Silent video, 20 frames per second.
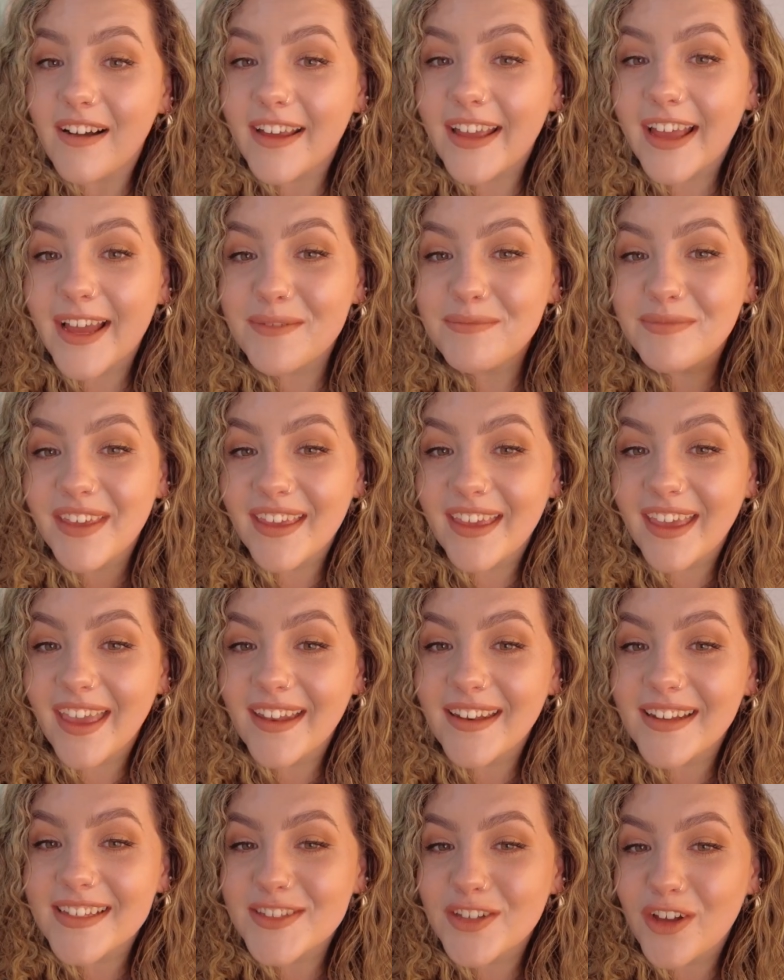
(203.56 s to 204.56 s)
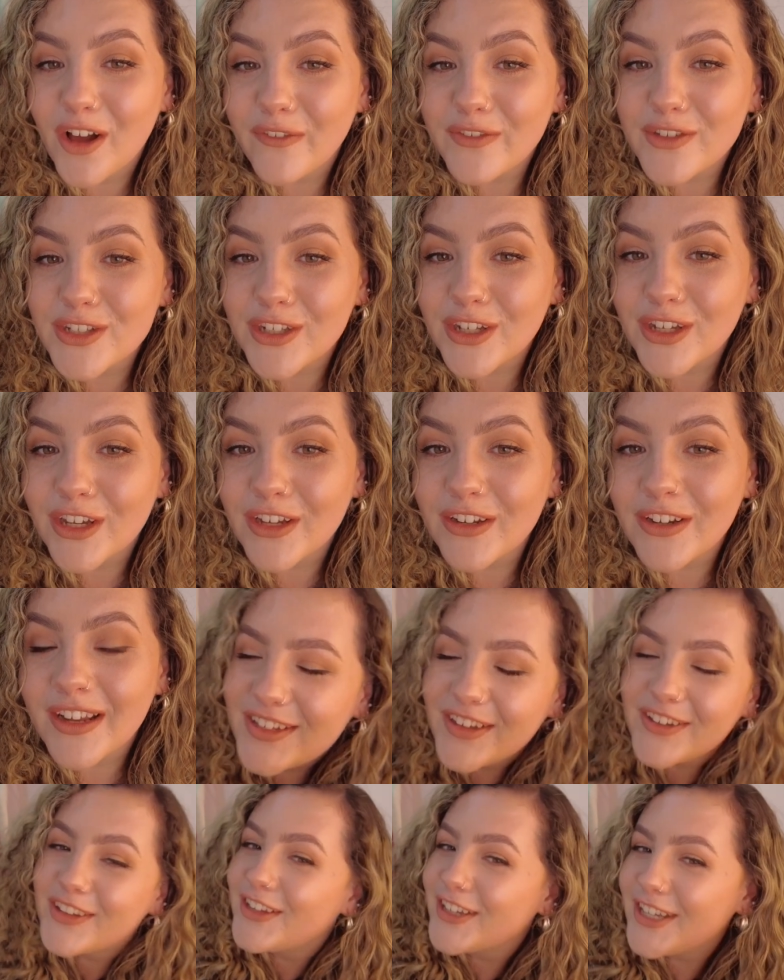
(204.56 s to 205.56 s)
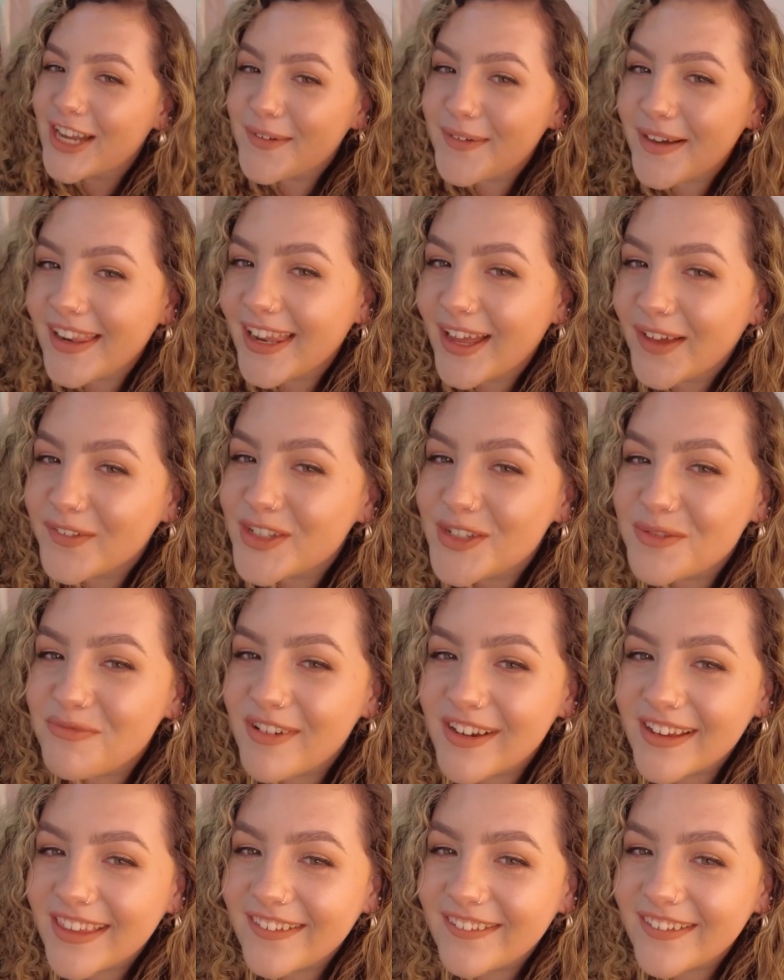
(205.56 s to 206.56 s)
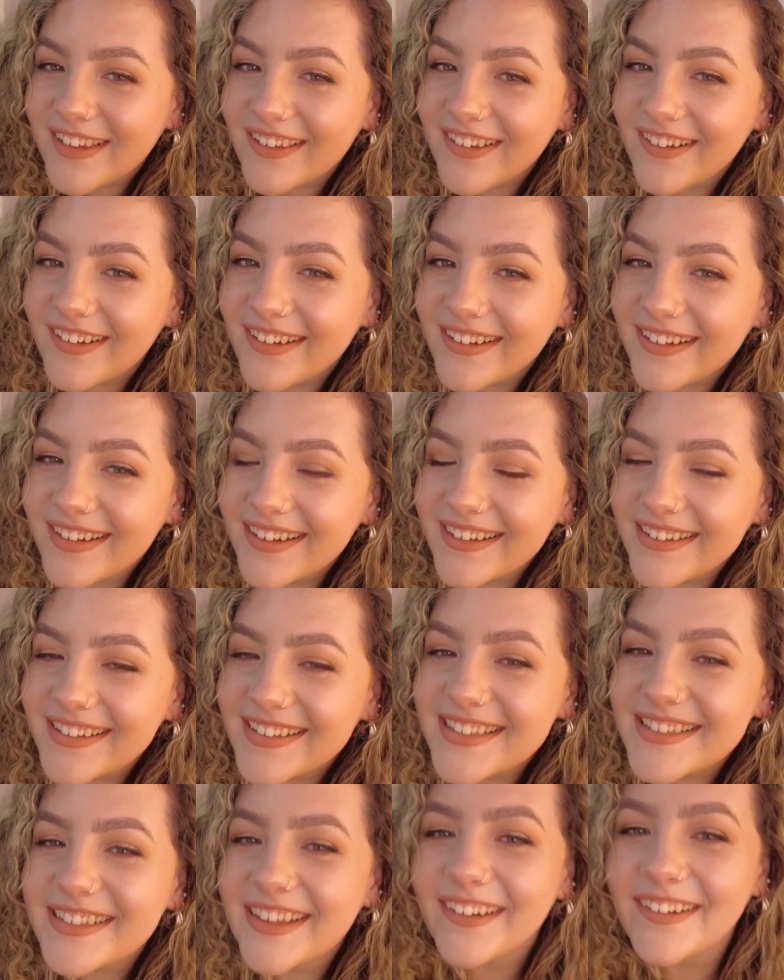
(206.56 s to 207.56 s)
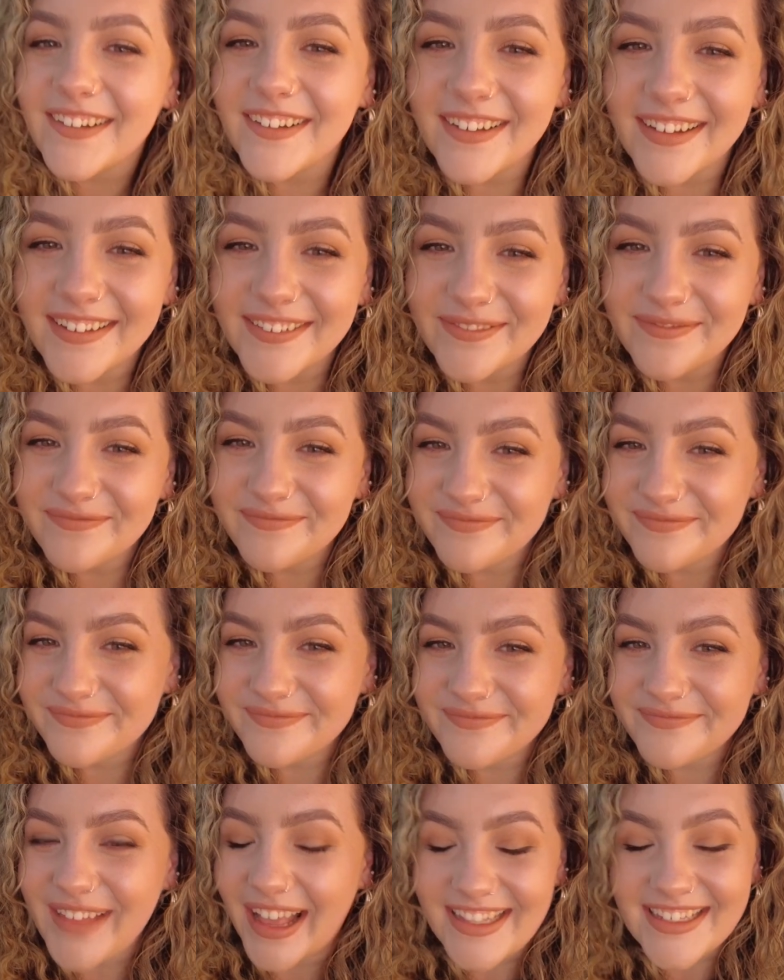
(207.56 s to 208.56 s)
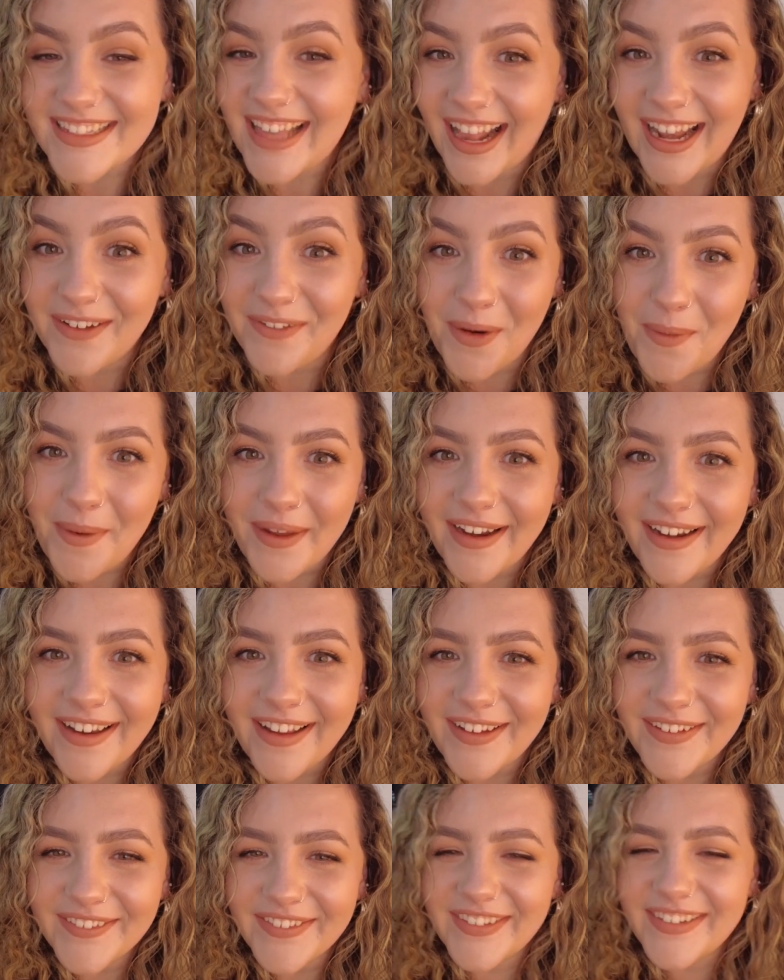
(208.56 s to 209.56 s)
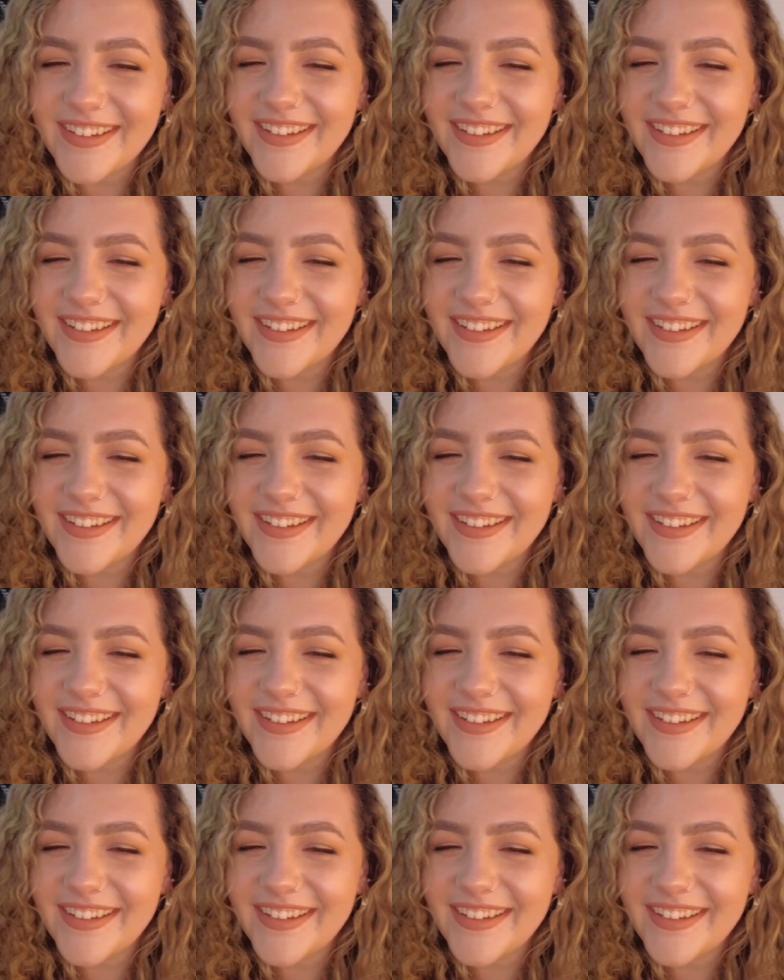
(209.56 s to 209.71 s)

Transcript: I am gigging this afternoon, so you know I love to bring you along, so that's exactly what I'm gonna do.